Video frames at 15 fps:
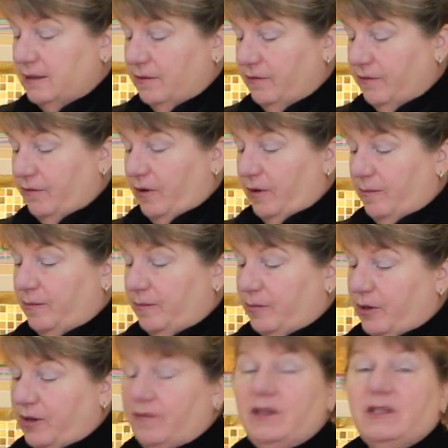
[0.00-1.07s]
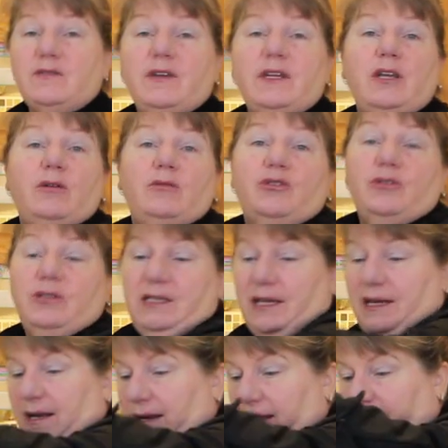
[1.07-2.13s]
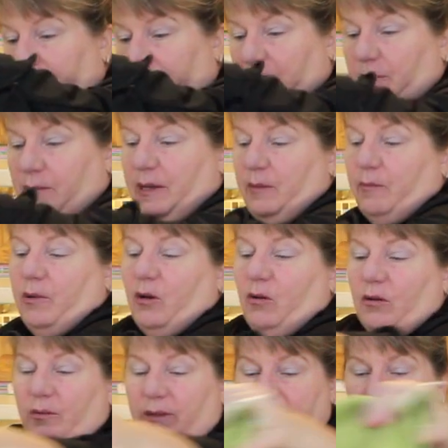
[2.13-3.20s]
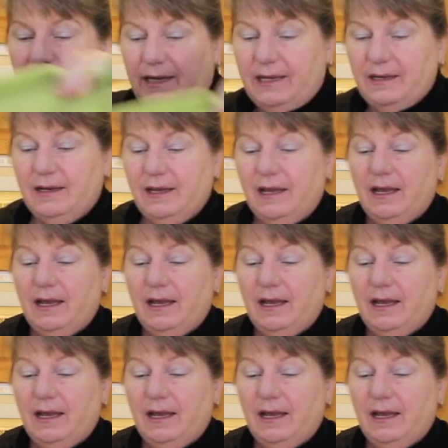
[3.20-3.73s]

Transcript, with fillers: From previous videos you see that I got that big bowl with the lid,